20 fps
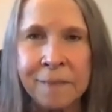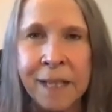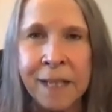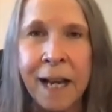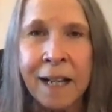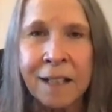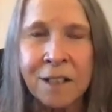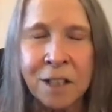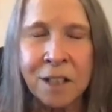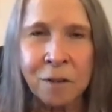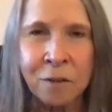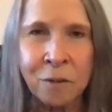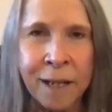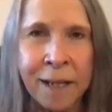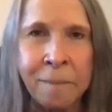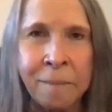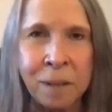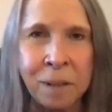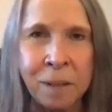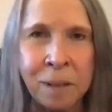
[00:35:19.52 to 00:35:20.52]
yeah, it's a
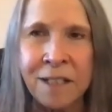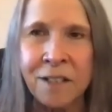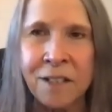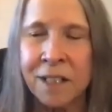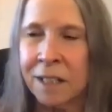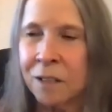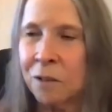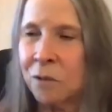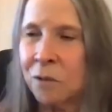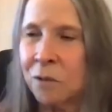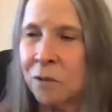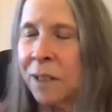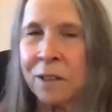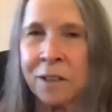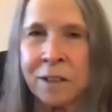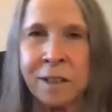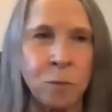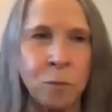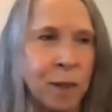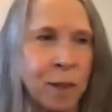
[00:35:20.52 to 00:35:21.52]
great place to get
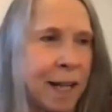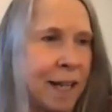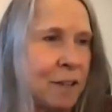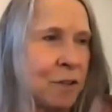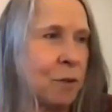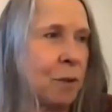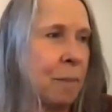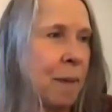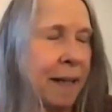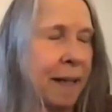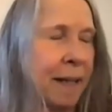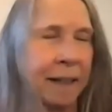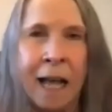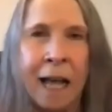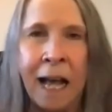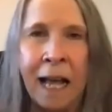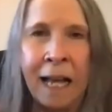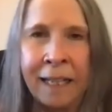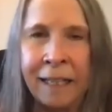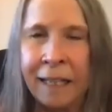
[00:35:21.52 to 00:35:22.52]
triggered. And when I do them
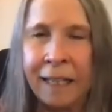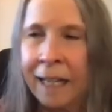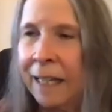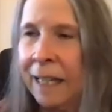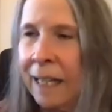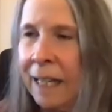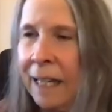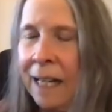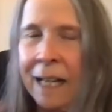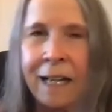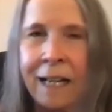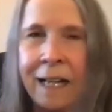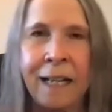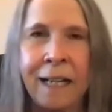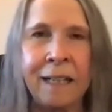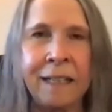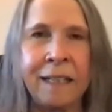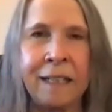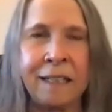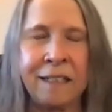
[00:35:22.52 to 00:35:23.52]
online, I
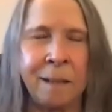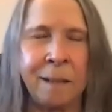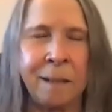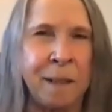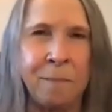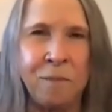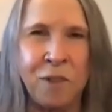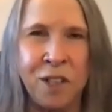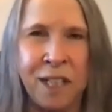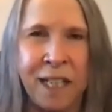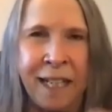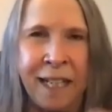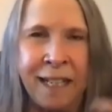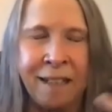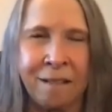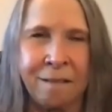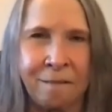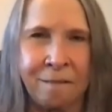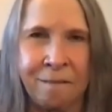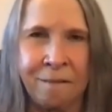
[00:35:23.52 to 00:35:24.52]
eh, sometimes you
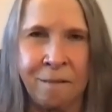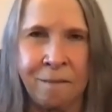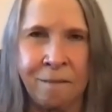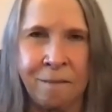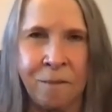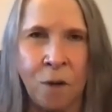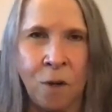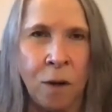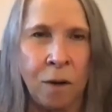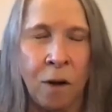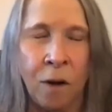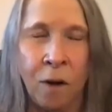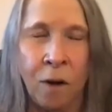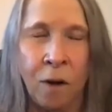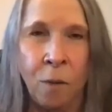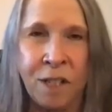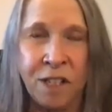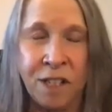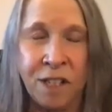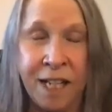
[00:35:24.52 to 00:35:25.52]
can't
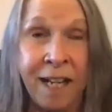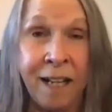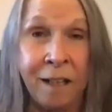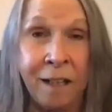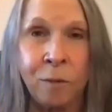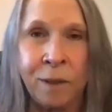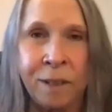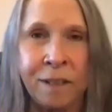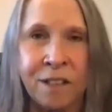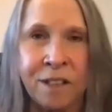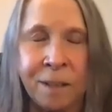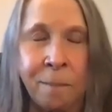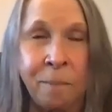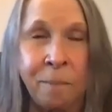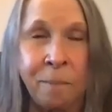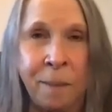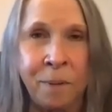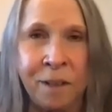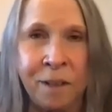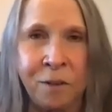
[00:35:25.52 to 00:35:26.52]
always tell when some
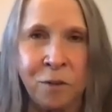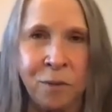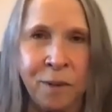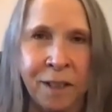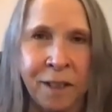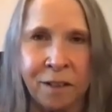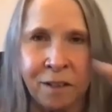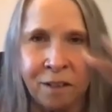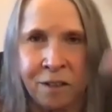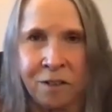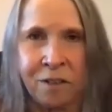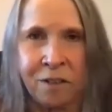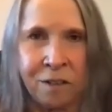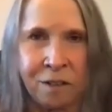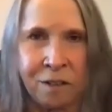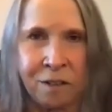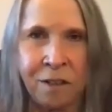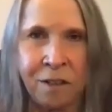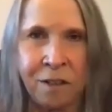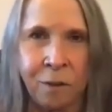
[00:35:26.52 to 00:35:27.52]
people are triggered because
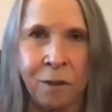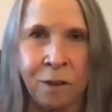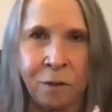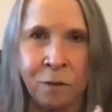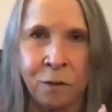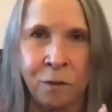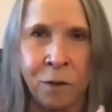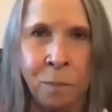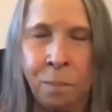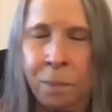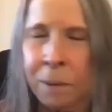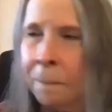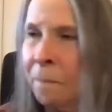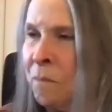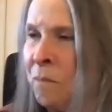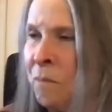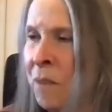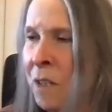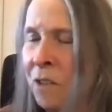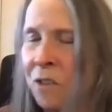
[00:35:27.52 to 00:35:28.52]
there's you know a group.
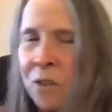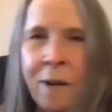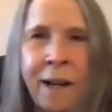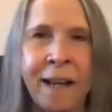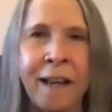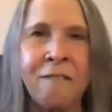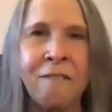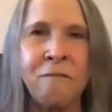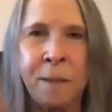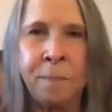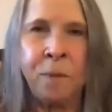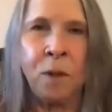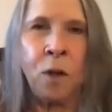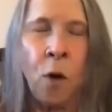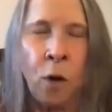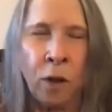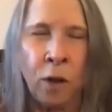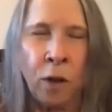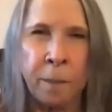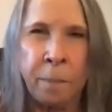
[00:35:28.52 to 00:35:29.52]
So I have people
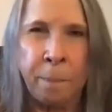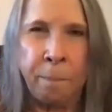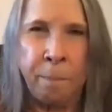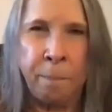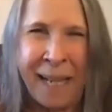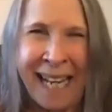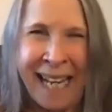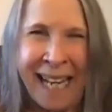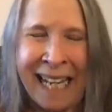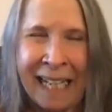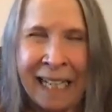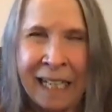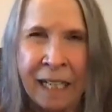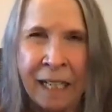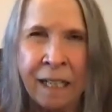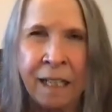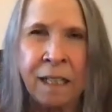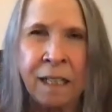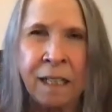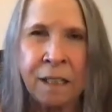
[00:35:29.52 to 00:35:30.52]
hold up a pen
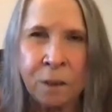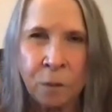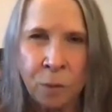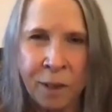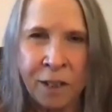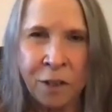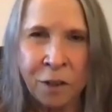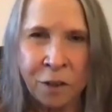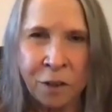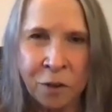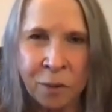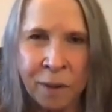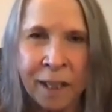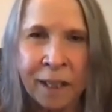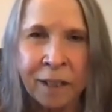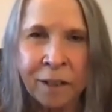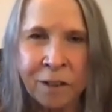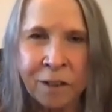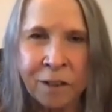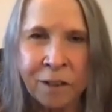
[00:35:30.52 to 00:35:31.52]
when you're
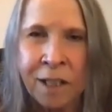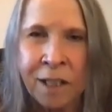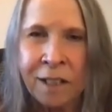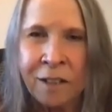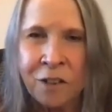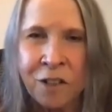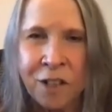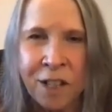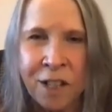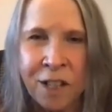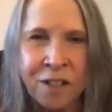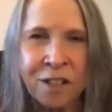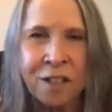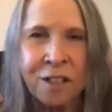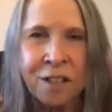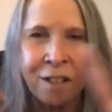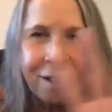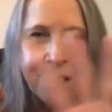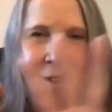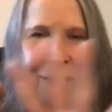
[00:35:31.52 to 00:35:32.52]
triggered
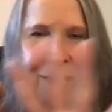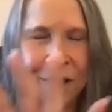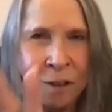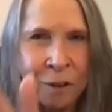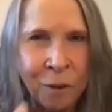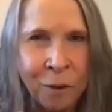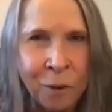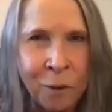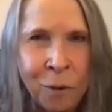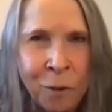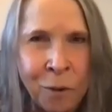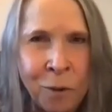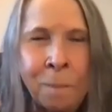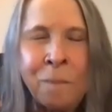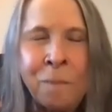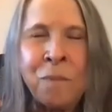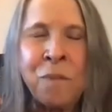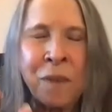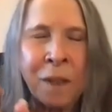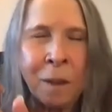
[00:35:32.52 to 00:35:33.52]
just to